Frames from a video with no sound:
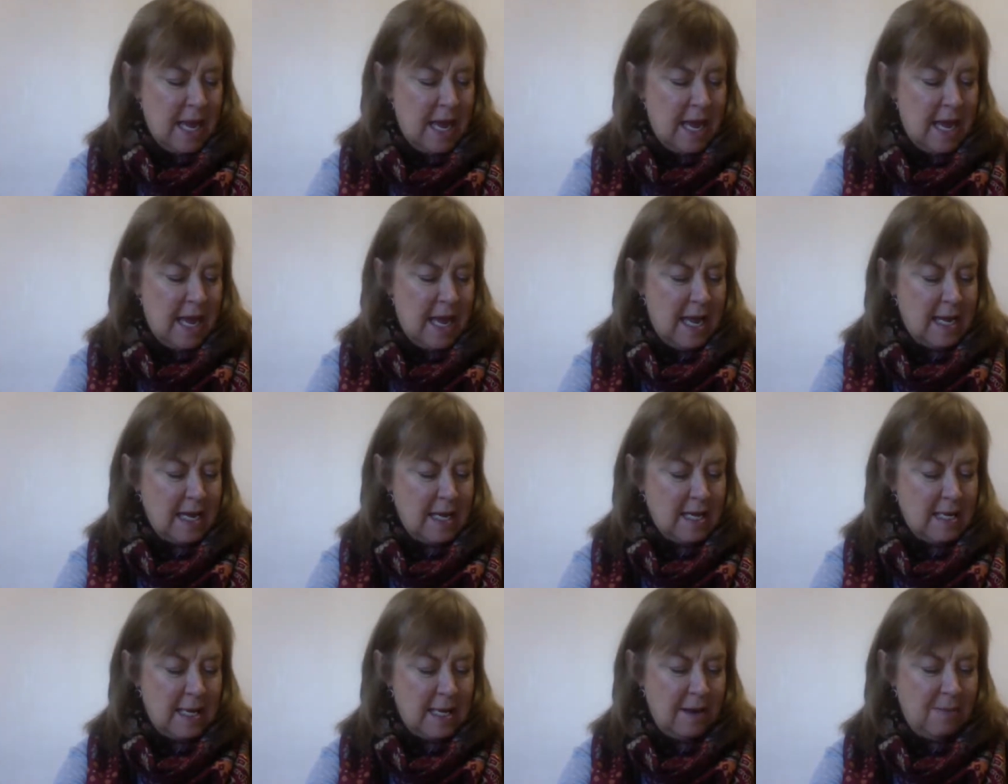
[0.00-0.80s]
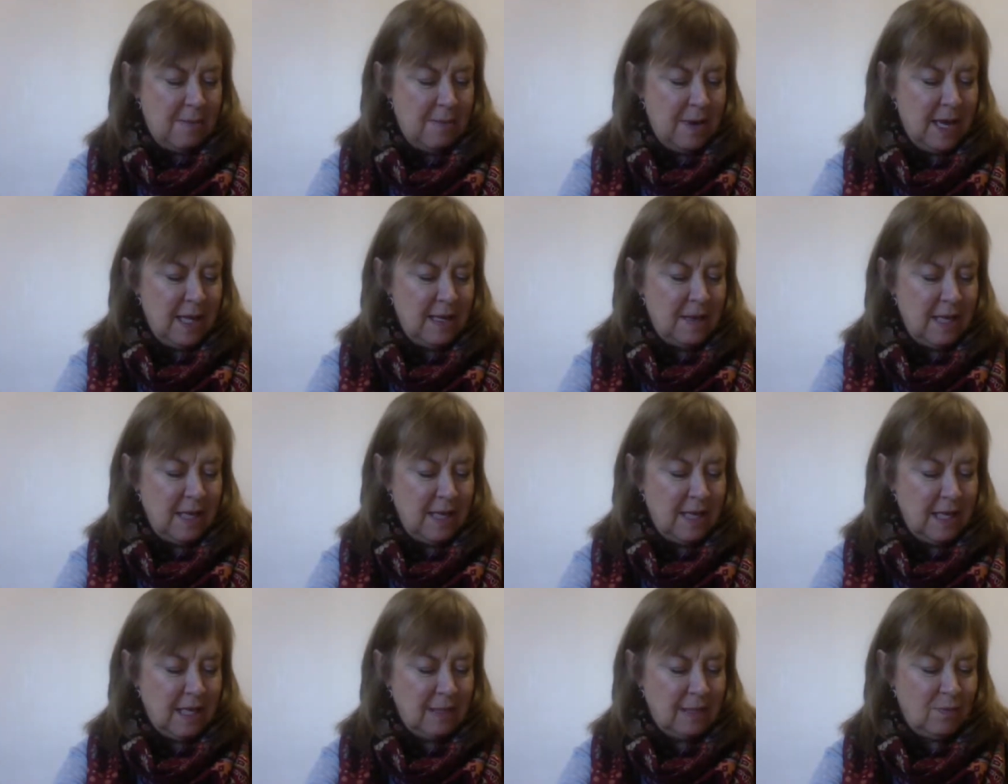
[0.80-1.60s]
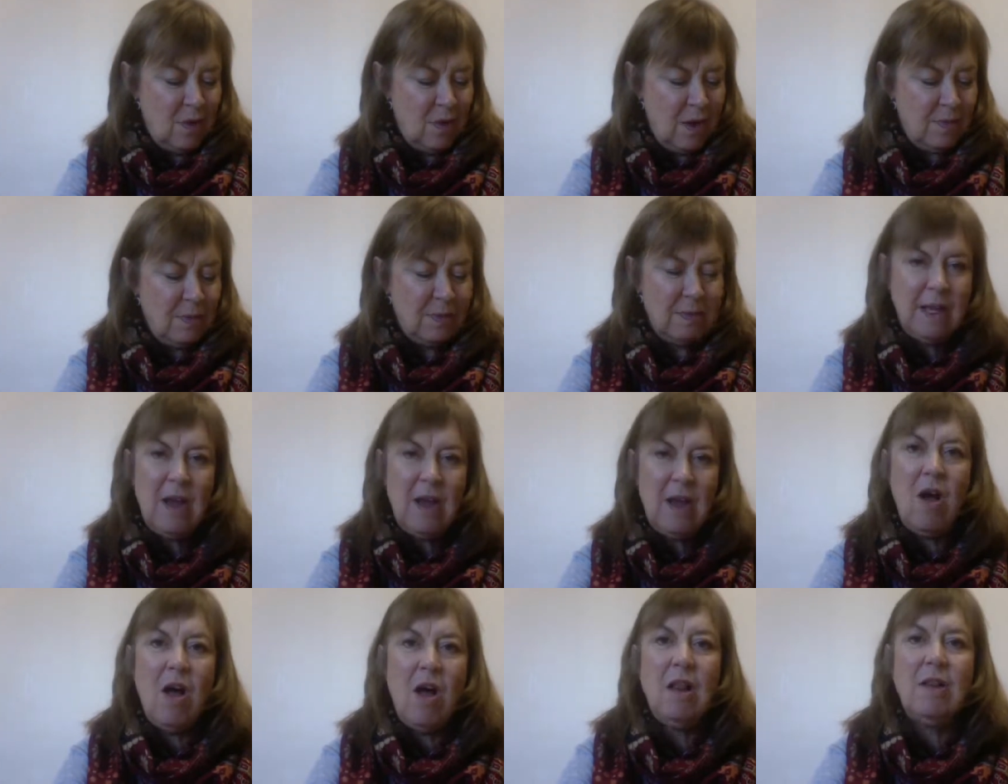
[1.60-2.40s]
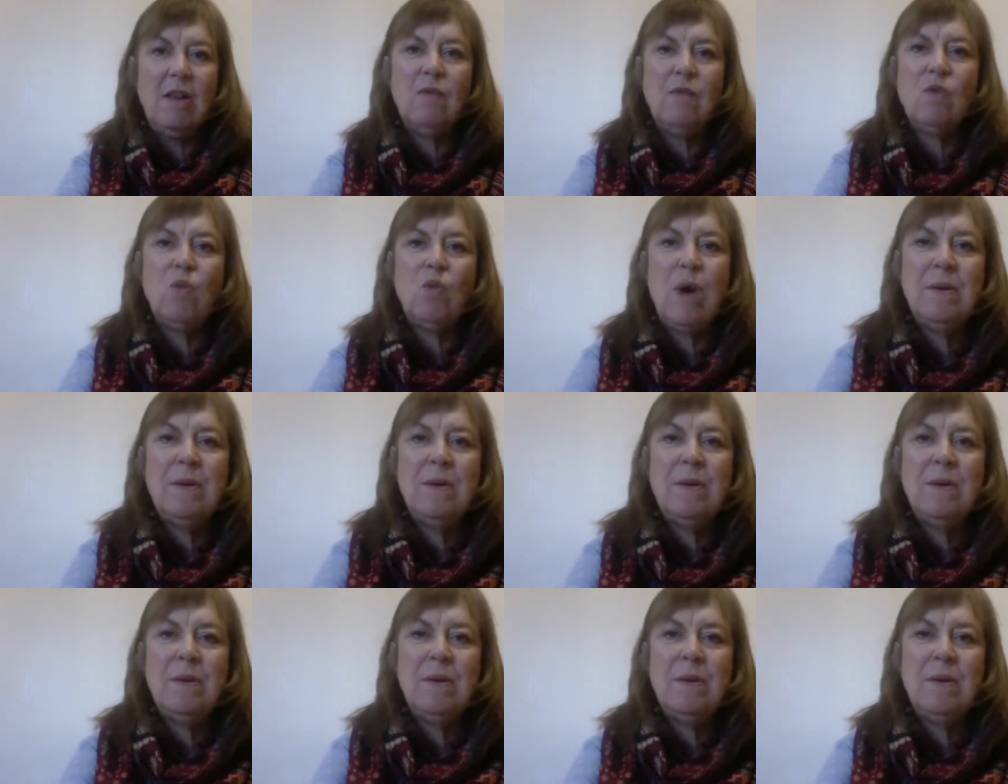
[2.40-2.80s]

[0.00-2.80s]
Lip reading: And I think that's probably all.